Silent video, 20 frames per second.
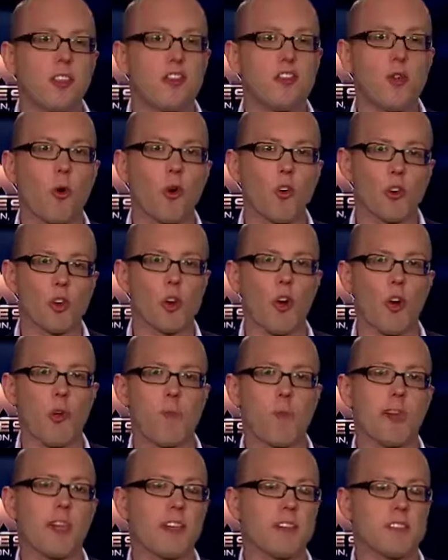short term
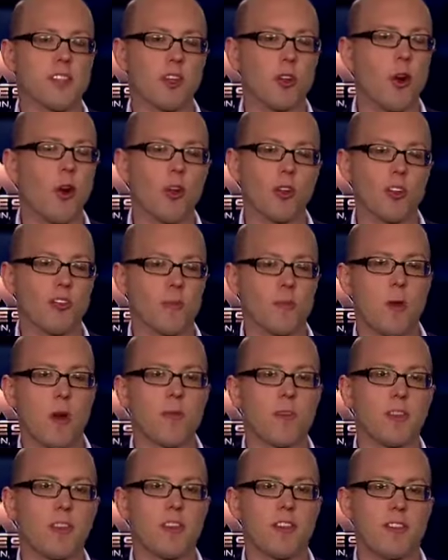because the gold is a
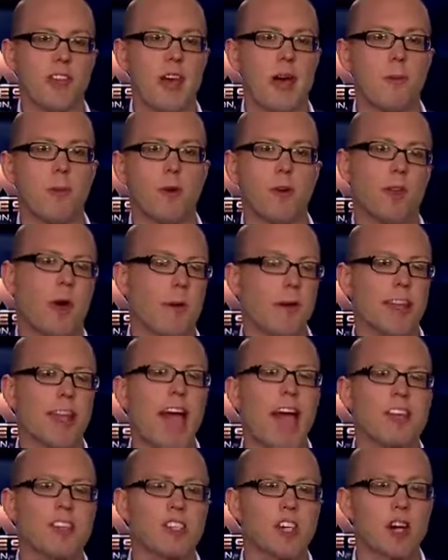perfect example. I mean,
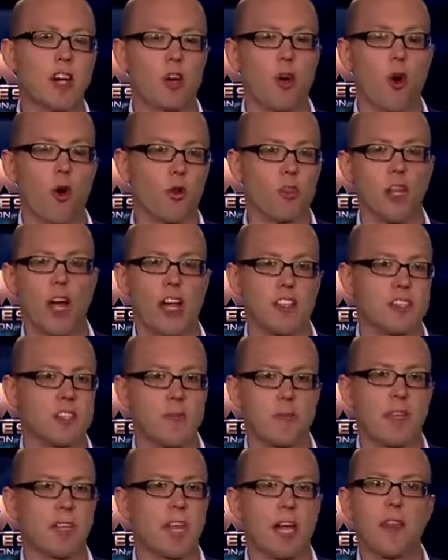last year gold lost
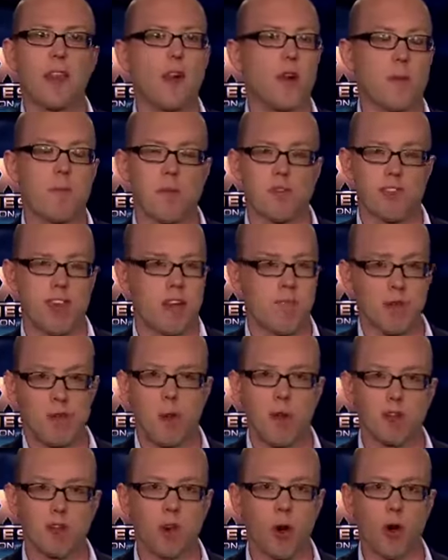something like 30% for
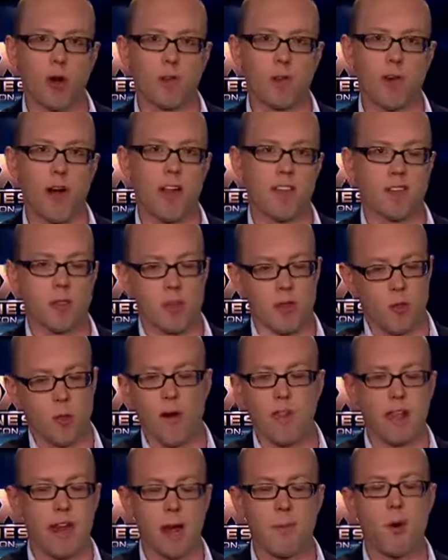most gold funds. I mean, the one
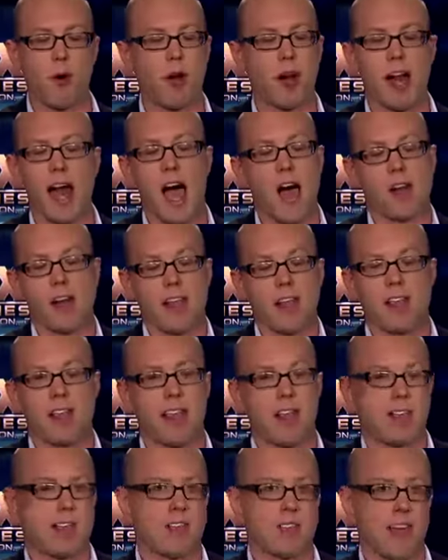that I pointed out,
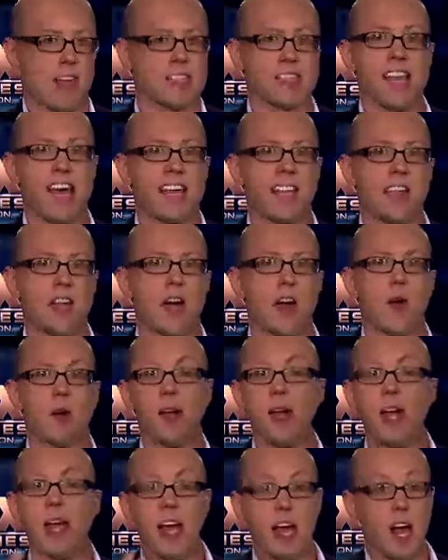it's not alone.
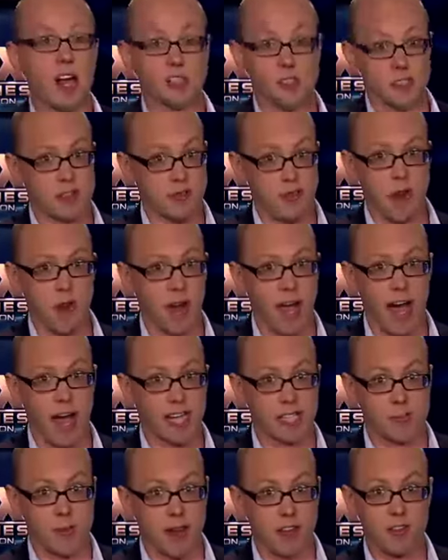It also has a very high
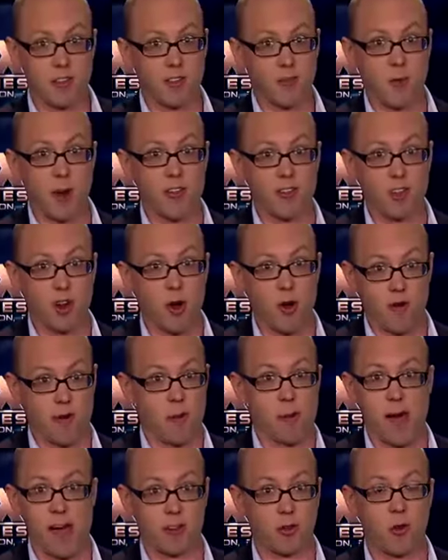expense ratio of
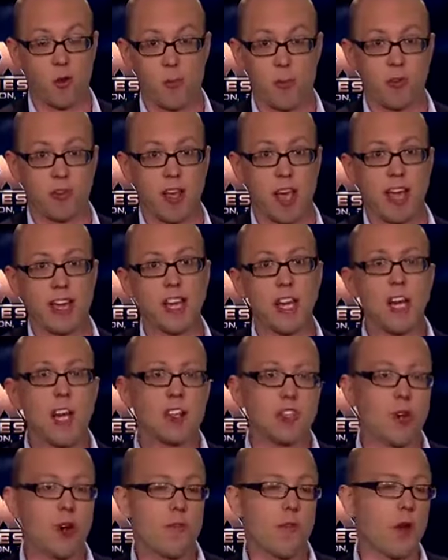about 2%.
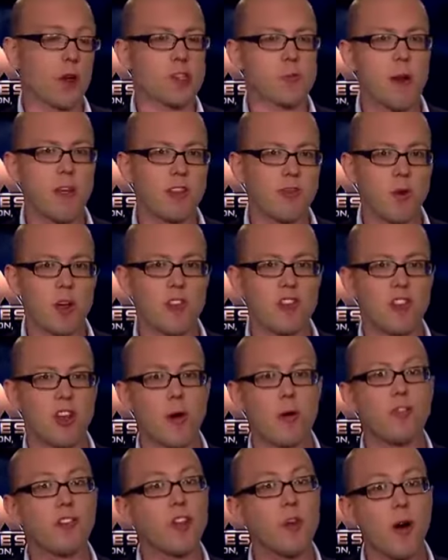So if your expense ratio
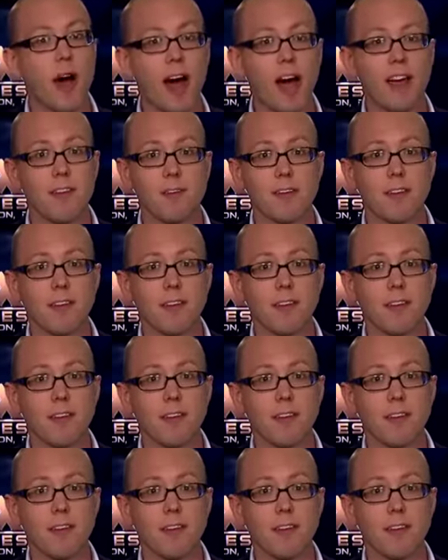is too high,